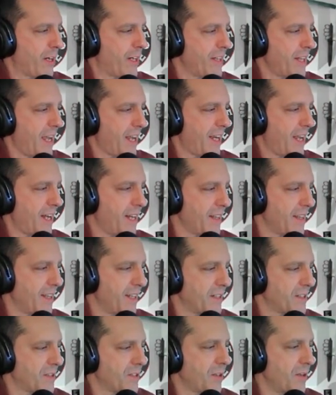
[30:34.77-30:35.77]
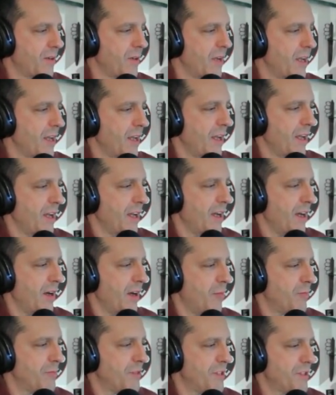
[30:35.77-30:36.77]
and that kind of thing. So
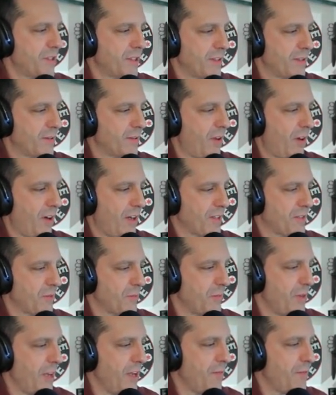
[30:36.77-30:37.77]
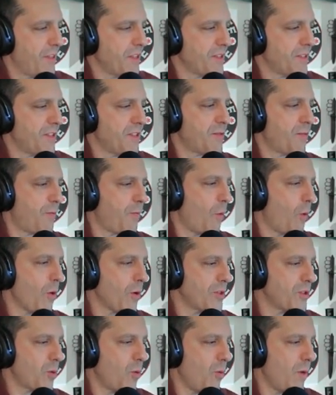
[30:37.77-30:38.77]
just an awesome knife. This is
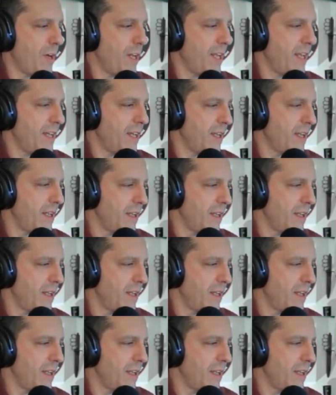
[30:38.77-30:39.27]
420